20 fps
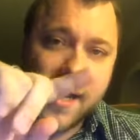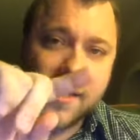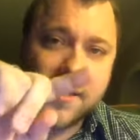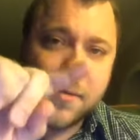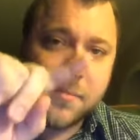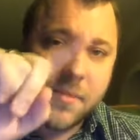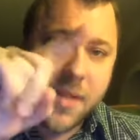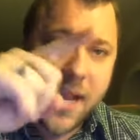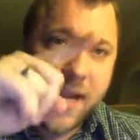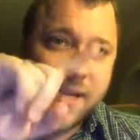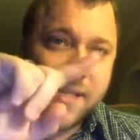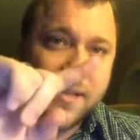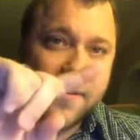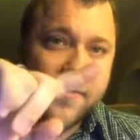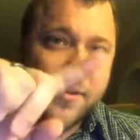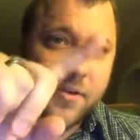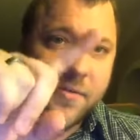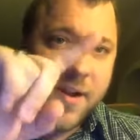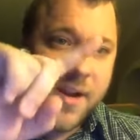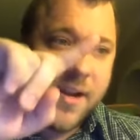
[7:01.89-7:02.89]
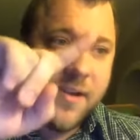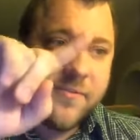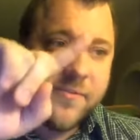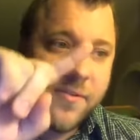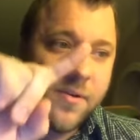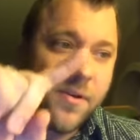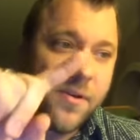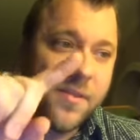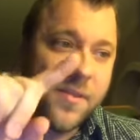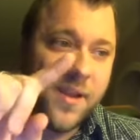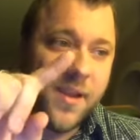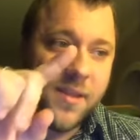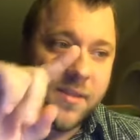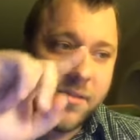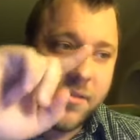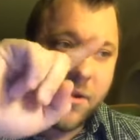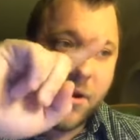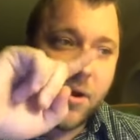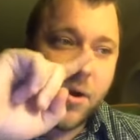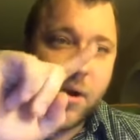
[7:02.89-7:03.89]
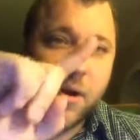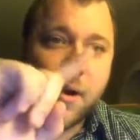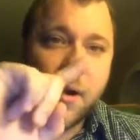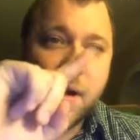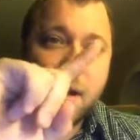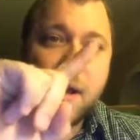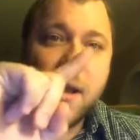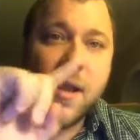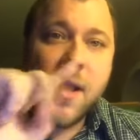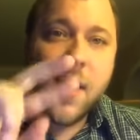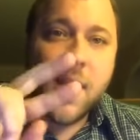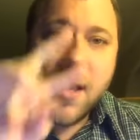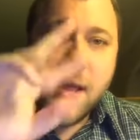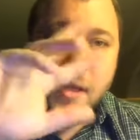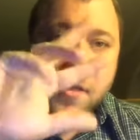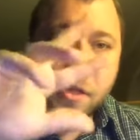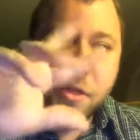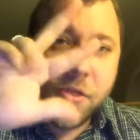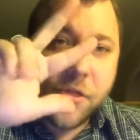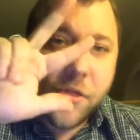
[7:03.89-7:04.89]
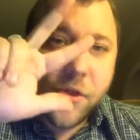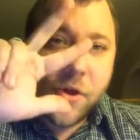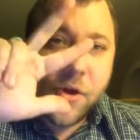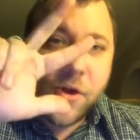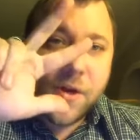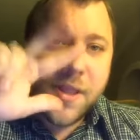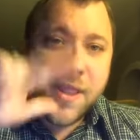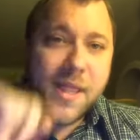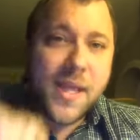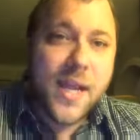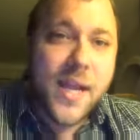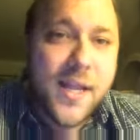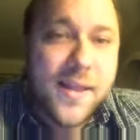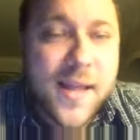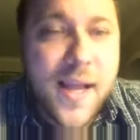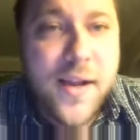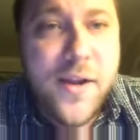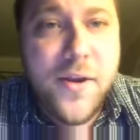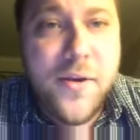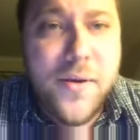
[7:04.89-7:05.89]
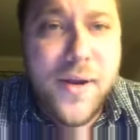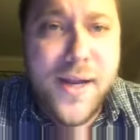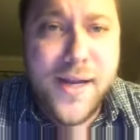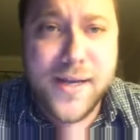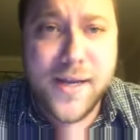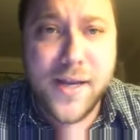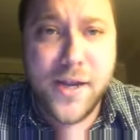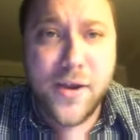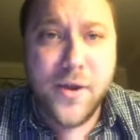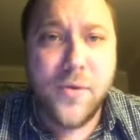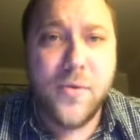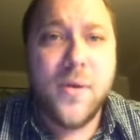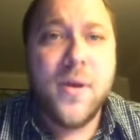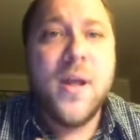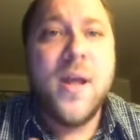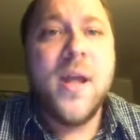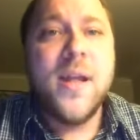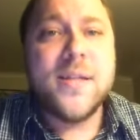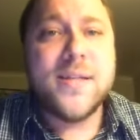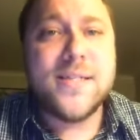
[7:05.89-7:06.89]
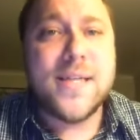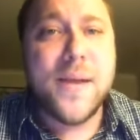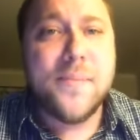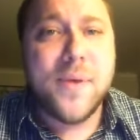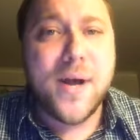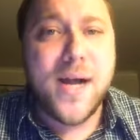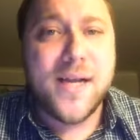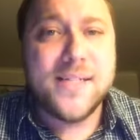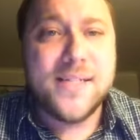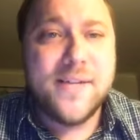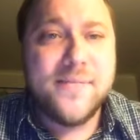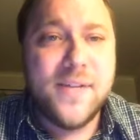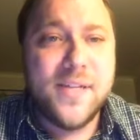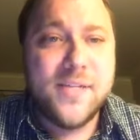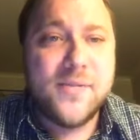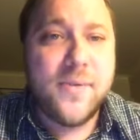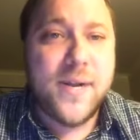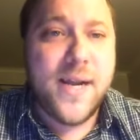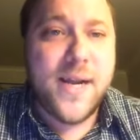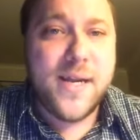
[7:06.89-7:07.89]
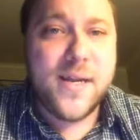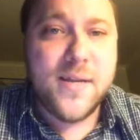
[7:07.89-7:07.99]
some likes if you're ready for the third, the third thing that you need to do? Stay positive this week.